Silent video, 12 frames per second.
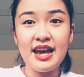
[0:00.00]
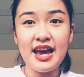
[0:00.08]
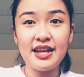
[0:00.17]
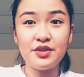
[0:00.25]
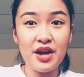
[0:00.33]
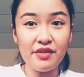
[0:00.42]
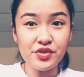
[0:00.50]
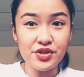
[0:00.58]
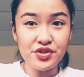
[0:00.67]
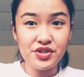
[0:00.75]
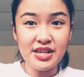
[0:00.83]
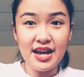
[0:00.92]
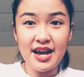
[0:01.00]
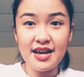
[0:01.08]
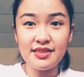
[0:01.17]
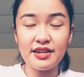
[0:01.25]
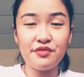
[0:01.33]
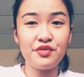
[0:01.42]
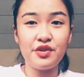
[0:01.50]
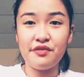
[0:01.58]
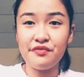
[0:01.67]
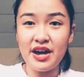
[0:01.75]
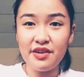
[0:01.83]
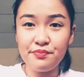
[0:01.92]
And you have to understand that if you're
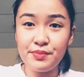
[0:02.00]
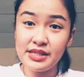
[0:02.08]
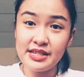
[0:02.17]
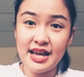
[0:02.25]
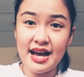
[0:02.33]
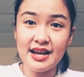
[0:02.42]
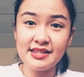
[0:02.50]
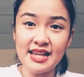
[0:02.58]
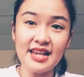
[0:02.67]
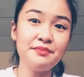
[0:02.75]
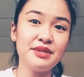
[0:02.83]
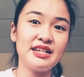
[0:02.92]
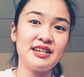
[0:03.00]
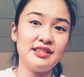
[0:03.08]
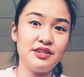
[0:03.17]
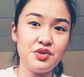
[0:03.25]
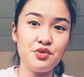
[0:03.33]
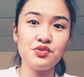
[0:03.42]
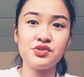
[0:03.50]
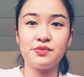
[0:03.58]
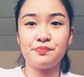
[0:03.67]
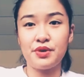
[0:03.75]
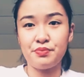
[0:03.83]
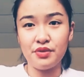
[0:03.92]
a fan of BTS, anybody can use the
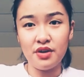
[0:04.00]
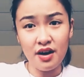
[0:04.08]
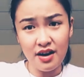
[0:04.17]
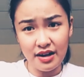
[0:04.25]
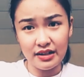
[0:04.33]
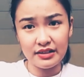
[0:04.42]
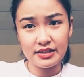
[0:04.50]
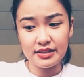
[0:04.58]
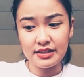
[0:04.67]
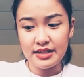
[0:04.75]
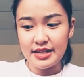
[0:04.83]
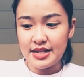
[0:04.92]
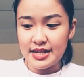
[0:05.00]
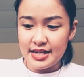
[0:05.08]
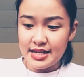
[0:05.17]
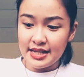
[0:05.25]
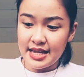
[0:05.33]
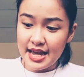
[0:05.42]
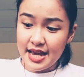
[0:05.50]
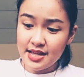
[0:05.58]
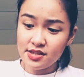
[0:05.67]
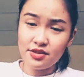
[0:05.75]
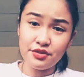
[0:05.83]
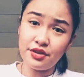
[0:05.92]
Purple Heart. Okay,
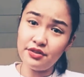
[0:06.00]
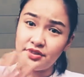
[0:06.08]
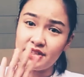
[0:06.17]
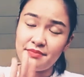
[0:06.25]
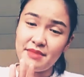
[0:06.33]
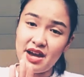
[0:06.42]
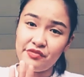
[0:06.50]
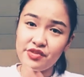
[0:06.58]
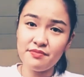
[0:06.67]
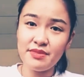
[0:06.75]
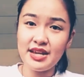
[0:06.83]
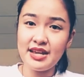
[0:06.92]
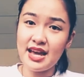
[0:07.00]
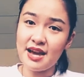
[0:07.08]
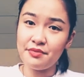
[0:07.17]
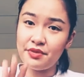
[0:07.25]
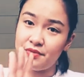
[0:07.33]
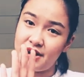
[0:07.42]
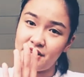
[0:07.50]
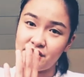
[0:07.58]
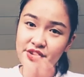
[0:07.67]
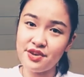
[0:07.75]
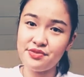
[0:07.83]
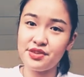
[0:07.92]
so don't come after me. I've already
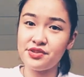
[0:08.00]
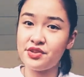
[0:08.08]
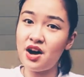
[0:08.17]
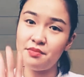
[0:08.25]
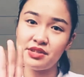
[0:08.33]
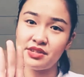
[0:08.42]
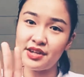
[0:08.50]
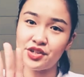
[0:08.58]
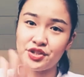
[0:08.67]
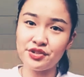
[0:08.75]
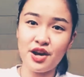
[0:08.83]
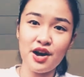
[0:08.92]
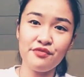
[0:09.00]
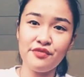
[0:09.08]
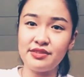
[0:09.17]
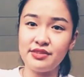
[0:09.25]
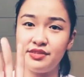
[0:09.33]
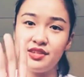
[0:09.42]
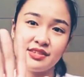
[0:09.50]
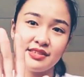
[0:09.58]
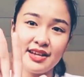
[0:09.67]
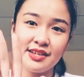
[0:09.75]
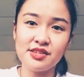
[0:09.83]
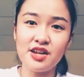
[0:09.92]
turned this comment section off and the
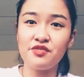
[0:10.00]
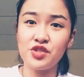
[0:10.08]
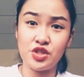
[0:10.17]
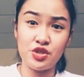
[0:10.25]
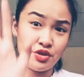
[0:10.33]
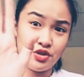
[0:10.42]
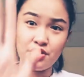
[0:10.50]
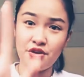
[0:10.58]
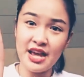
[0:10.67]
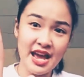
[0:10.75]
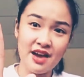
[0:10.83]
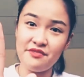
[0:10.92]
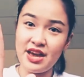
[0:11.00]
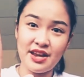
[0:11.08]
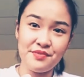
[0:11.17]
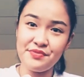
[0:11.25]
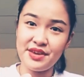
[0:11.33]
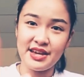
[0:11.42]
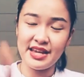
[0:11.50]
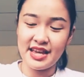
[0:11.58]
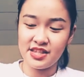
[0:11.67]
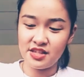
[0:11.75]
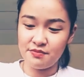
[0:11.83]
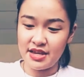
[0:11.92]
dislikes off, so you don't have anything
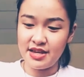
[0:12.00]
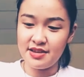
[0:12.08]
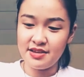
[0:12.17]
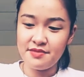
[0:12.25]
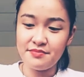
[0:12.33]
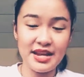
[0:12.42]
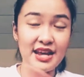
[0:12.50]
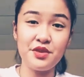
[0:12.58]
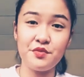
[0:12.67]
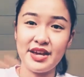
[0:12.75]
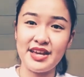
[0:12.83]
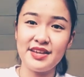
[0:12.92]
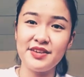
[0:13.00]
against me. But anyway,